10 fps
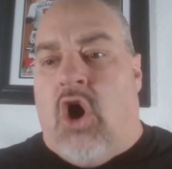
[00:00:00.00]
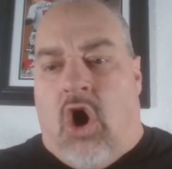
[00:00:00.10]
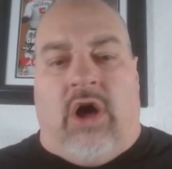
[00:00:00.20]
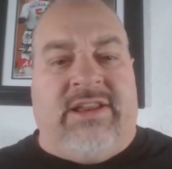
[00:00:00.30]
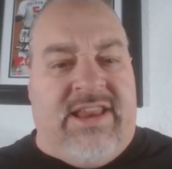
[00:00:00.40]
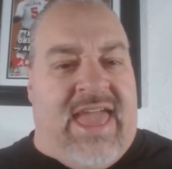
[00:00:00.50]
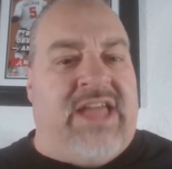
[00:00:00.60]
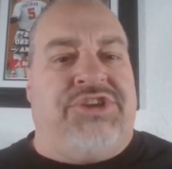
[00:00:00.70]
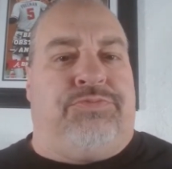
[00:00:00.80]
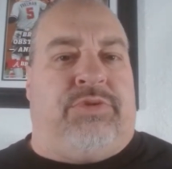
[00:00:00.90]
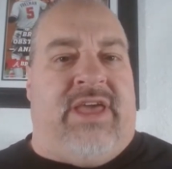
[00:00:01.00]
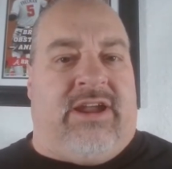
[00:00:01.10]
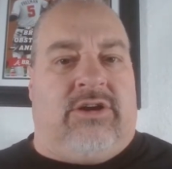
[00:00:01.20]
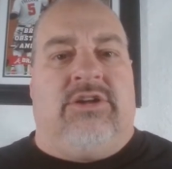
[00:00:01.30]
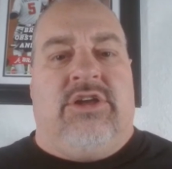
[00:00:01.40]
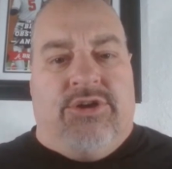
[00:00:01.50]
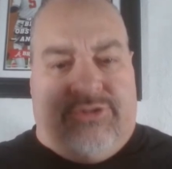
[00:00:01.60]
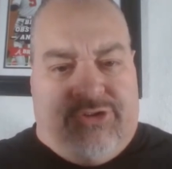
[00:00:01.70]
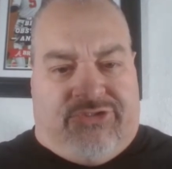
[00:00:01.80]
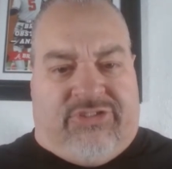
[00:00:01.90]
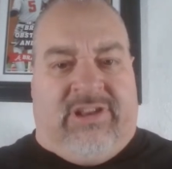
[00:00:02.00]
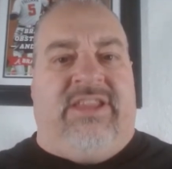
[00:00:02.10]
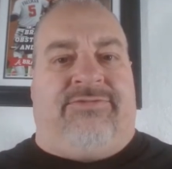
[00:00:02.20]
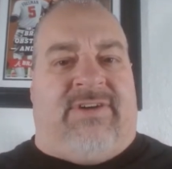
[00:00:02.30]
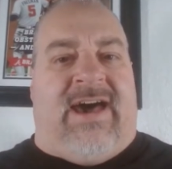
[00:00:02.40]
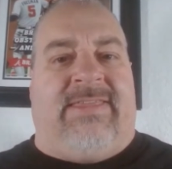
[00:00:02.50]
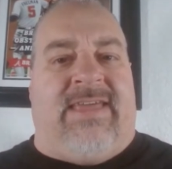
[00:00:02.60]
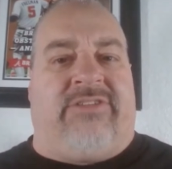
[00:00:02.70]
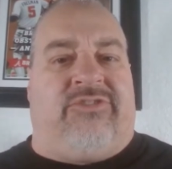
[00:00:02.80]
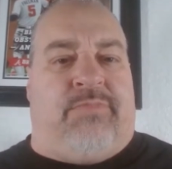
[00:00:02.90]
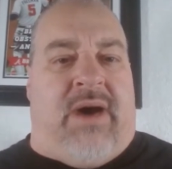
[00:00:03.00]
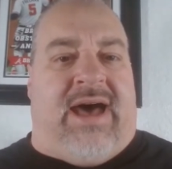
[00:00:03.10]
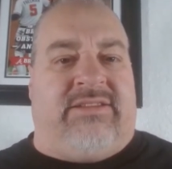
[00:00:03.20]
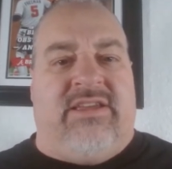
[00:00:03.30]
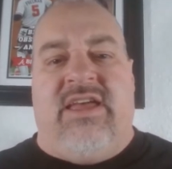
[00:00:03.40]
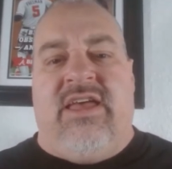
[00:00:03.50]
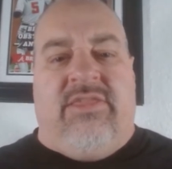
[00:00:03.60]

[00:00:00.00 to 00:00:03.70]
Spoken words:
on an edge player to solidify that spot.